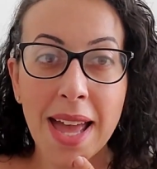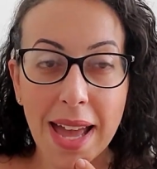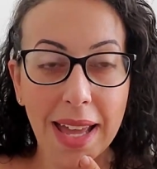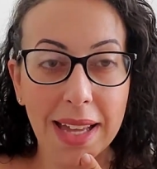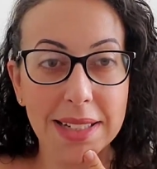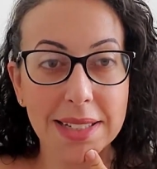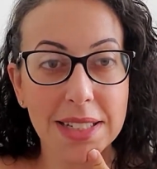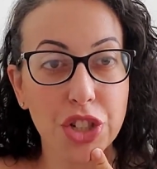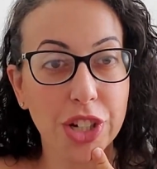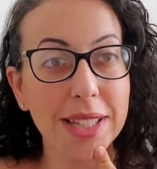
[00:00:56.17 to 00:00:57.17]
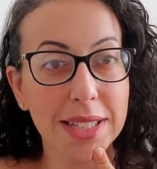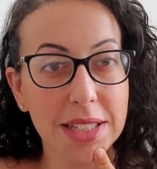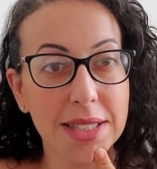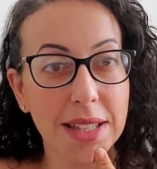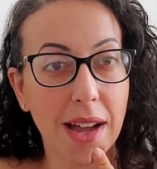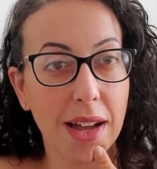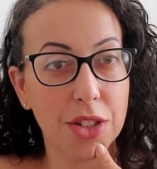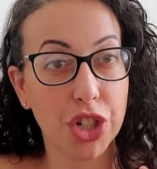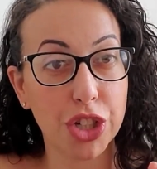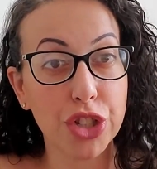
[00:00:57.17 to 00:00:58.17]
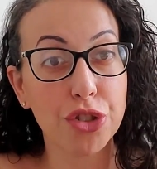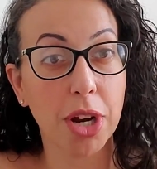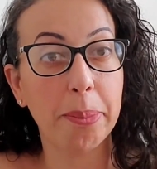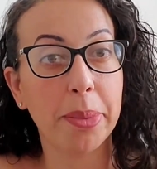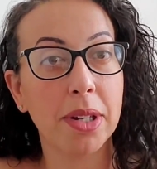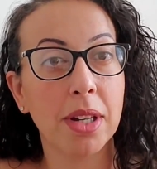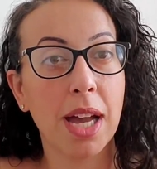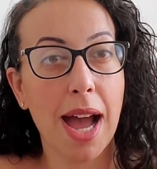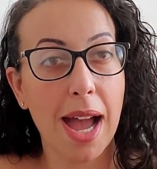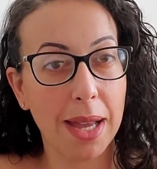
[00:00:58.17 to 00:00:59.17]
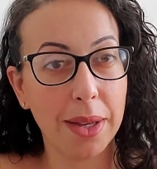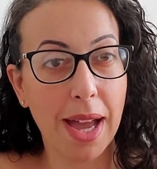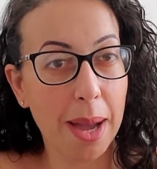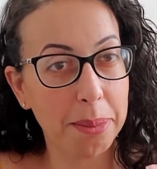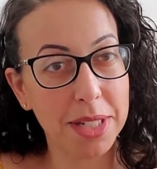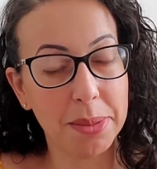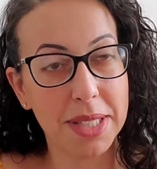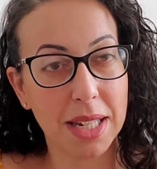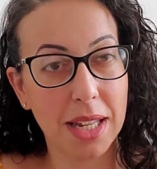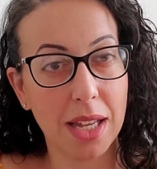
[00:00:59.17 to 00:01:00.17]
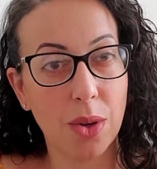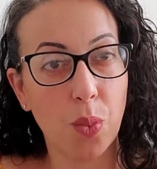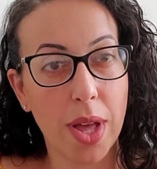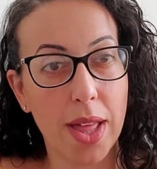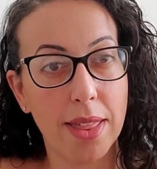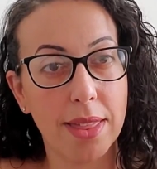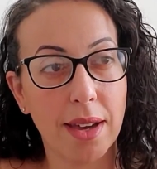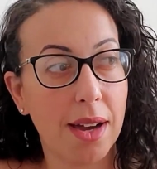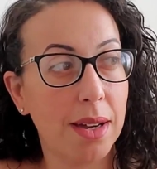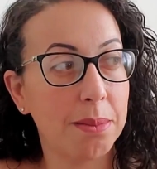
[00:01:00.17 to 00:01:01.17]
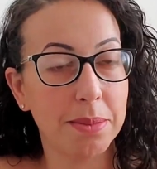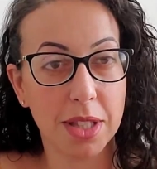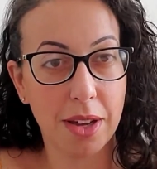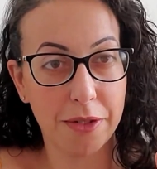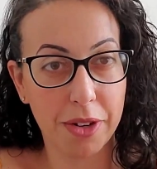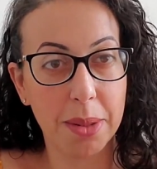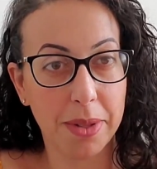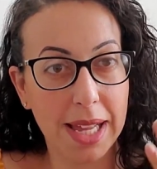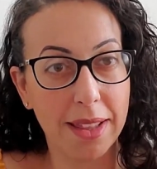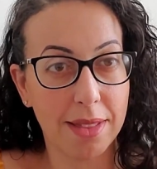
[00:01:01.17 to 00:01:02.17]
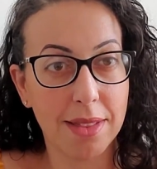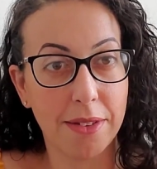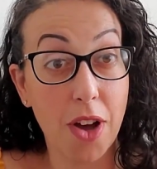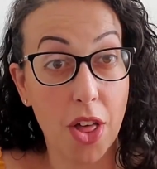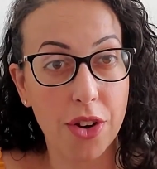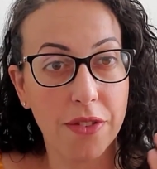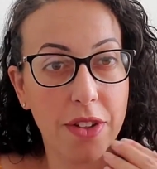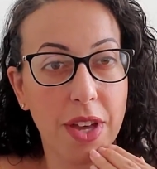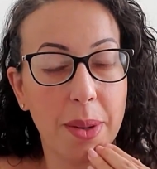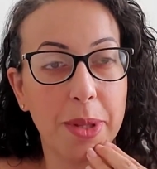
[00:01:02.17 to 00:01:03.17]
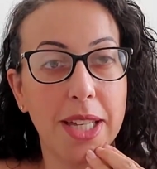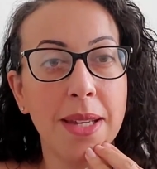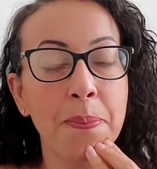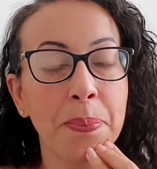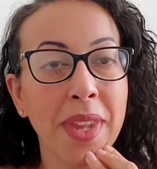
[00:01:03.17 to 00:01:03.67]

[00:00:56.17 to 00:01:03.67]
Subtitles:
And during this church trip, I happened to be sitting with a friend of, like, the father of the family,